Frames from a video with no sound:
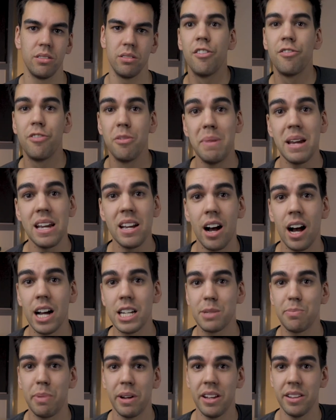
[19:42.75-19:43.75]
For me, I
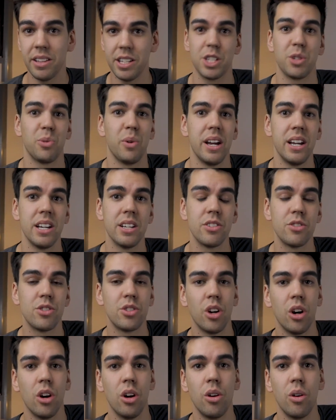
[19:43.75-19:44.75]
spun it this way.
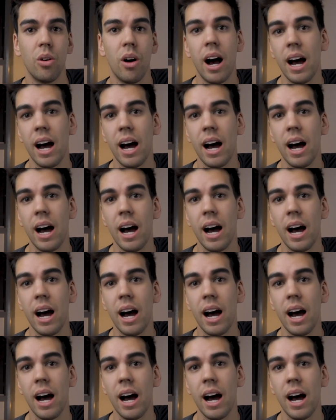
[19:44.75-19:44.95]
So